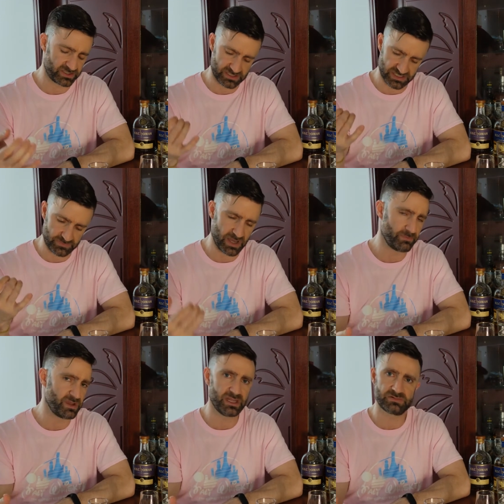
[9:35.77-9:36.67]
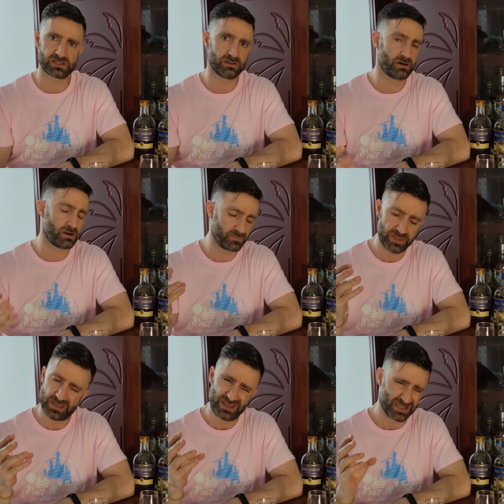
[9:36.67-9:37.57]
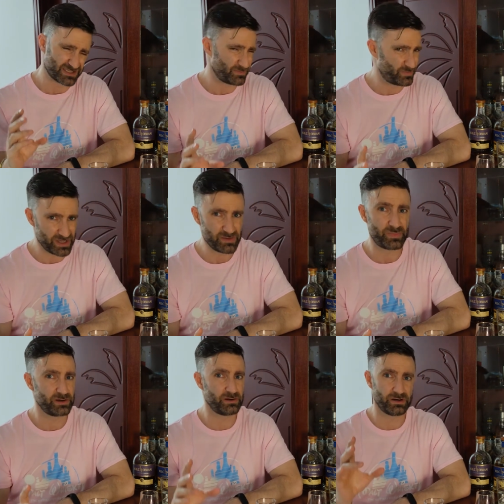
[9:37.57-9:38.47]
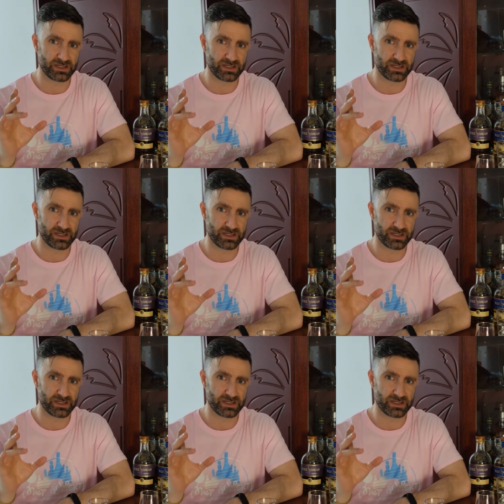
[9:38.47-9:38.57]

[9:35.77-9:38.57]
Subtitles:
It's about medium to long. It's a bit bitter.